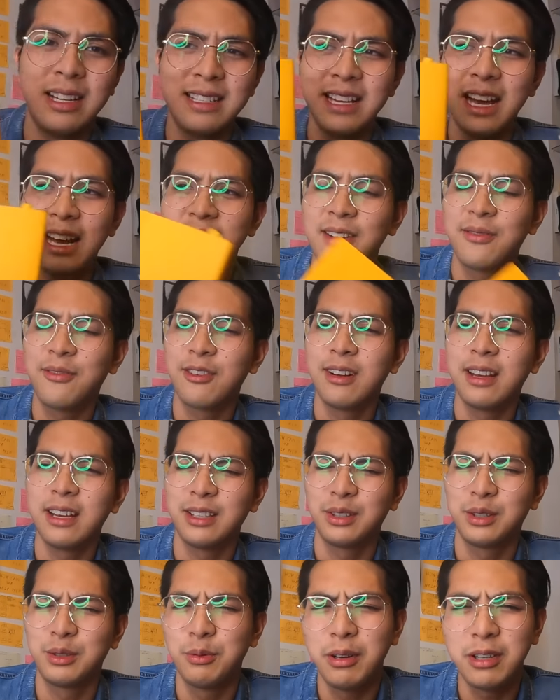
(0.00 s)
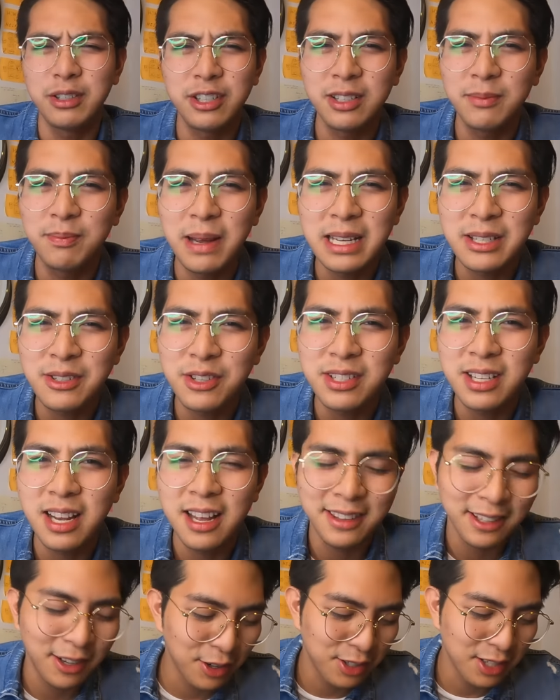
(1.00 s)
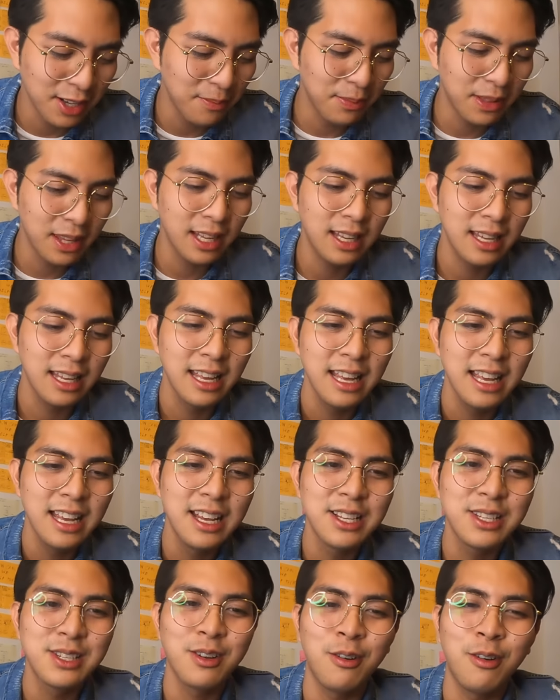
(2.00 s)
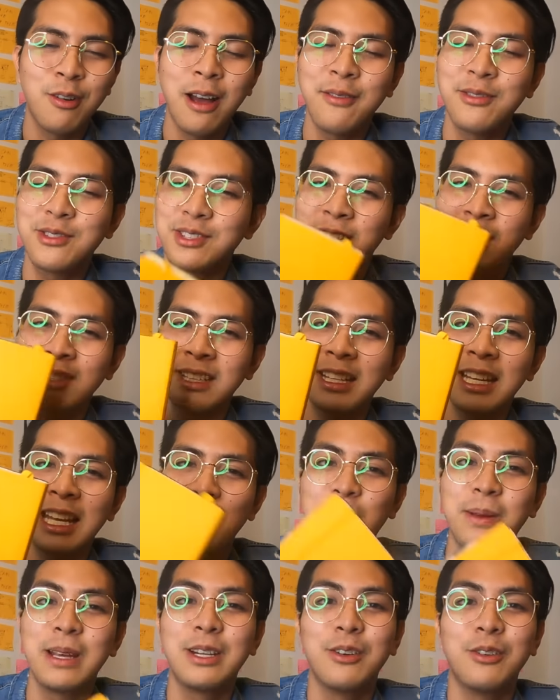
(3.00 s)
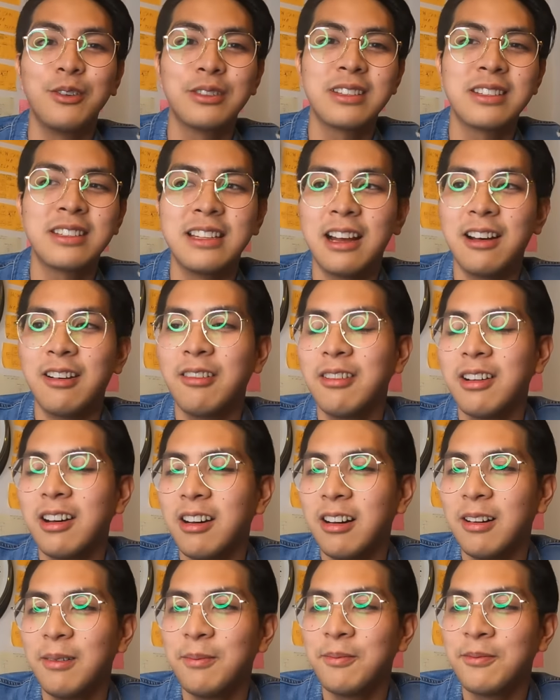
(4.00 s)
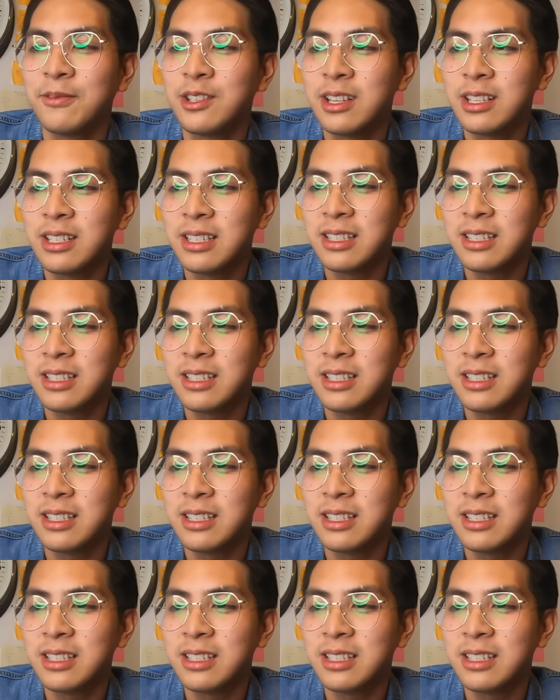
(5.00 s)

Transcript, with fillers: on Lazada for like 200 pesos yata or something. So I've started keeping notes now. Um,